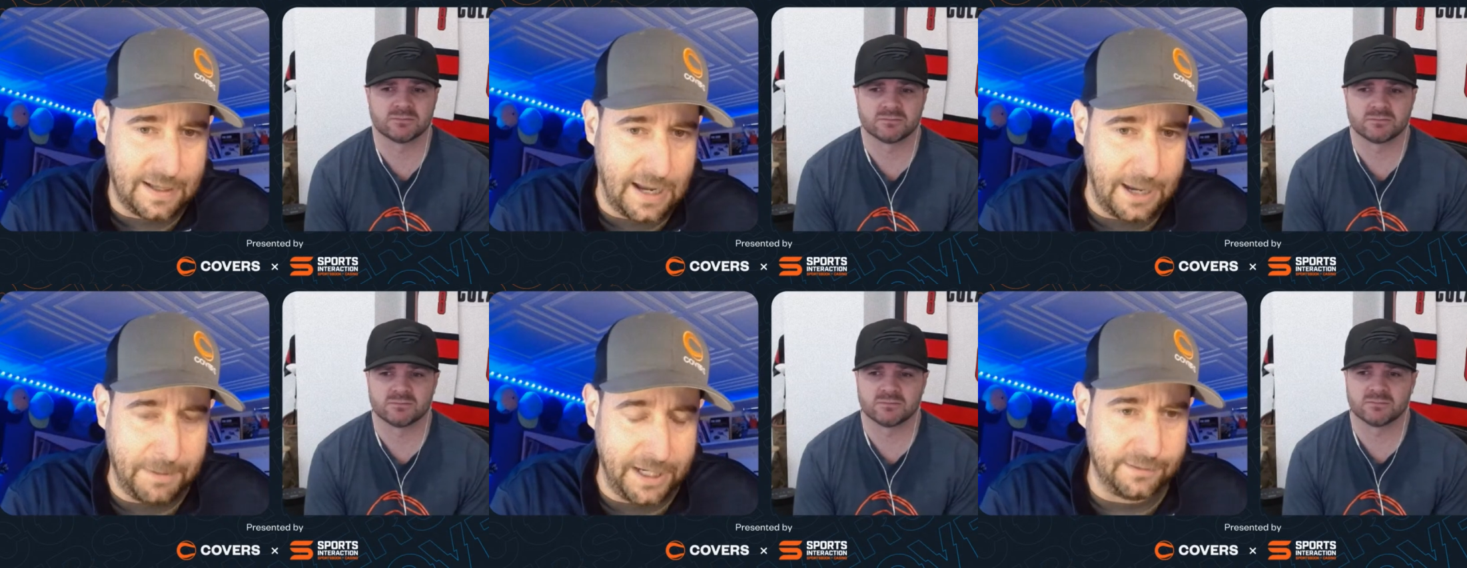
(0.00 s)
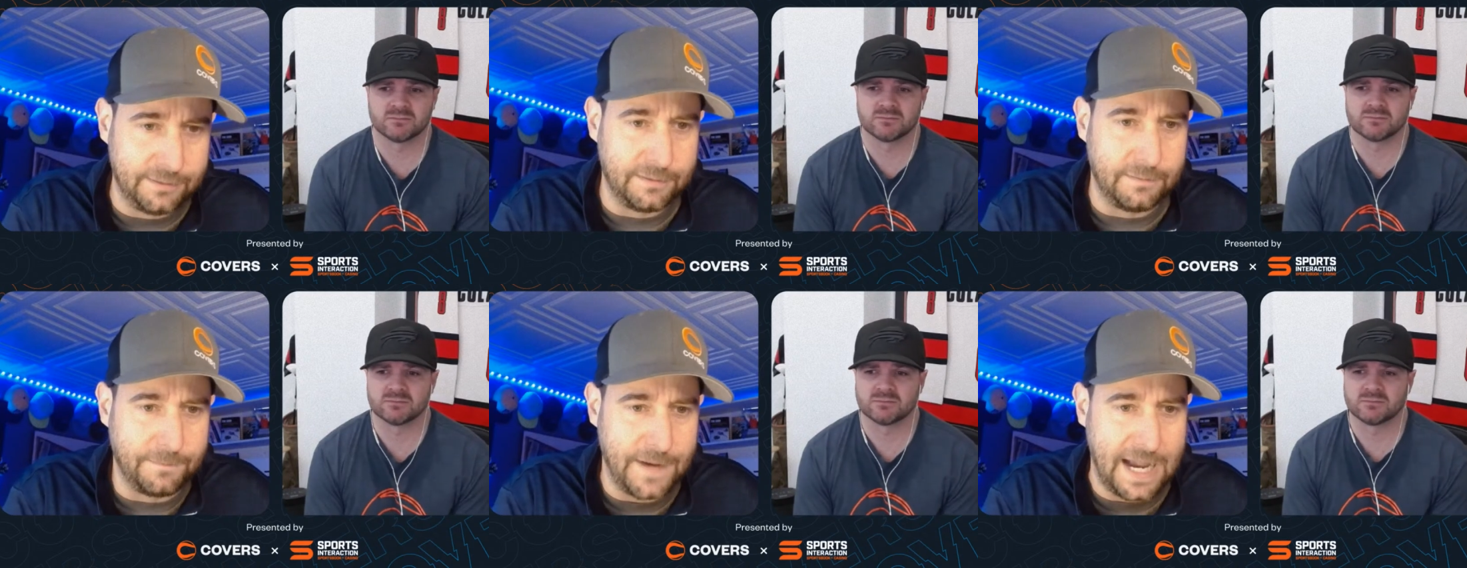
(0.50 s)
Speaker 1: I mean
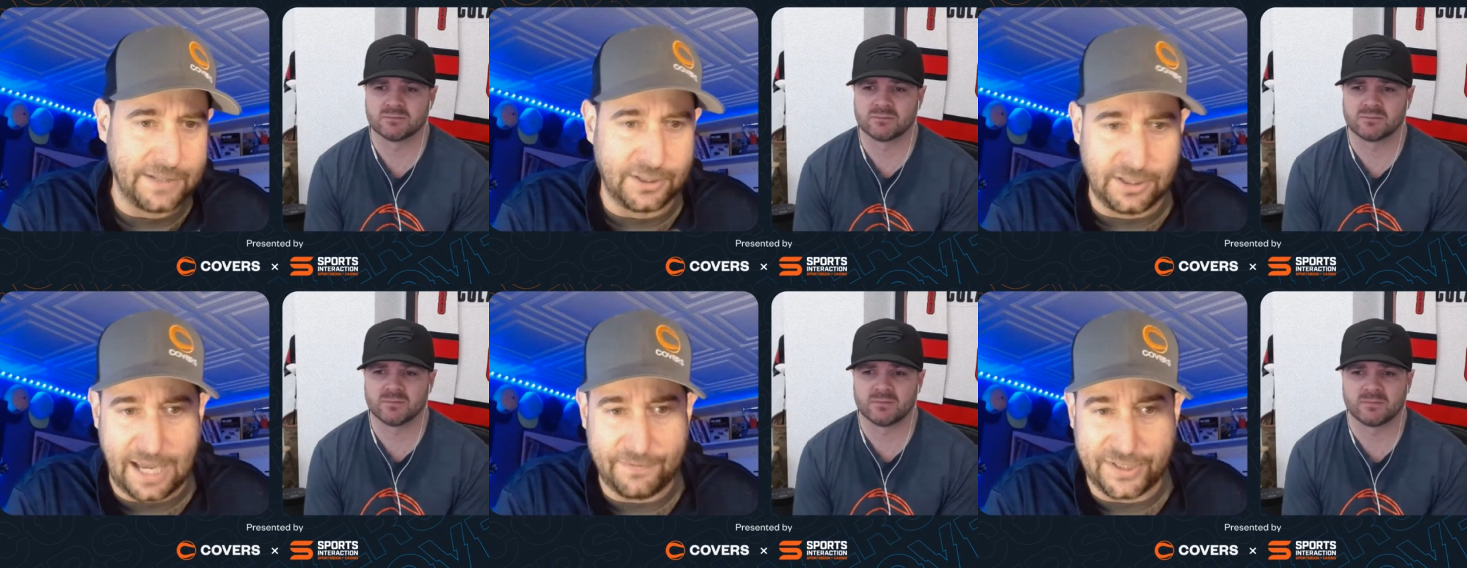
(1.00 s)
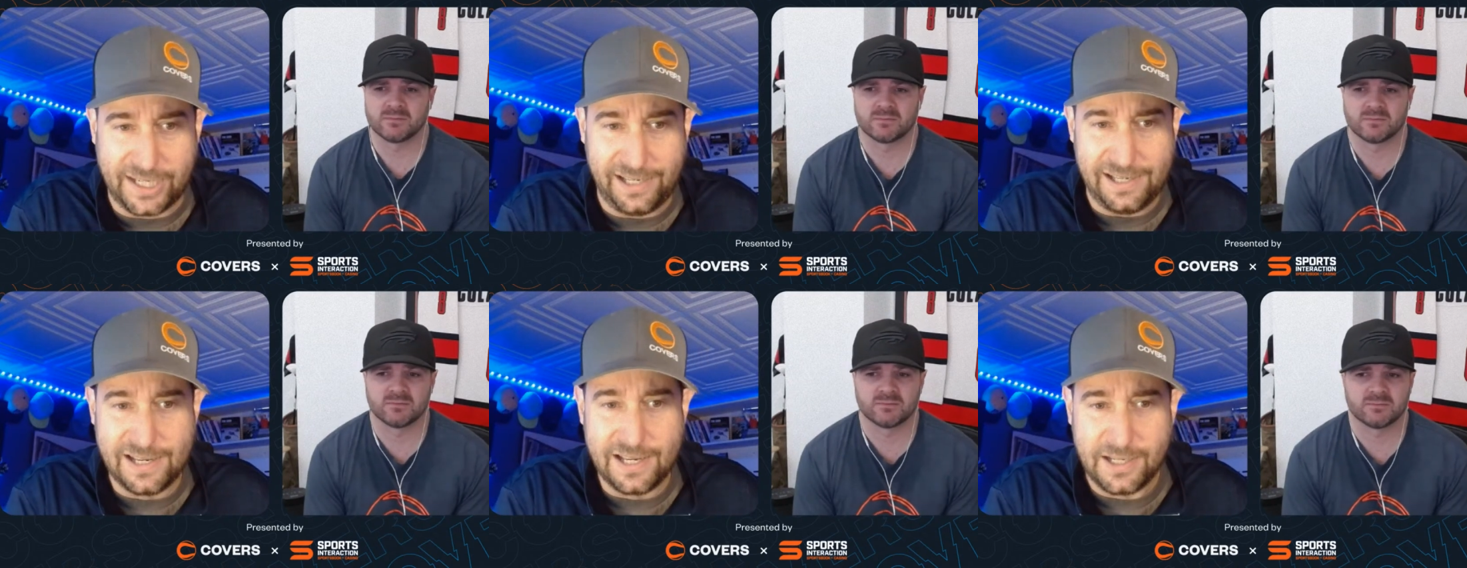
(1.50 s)
Vasilevsky.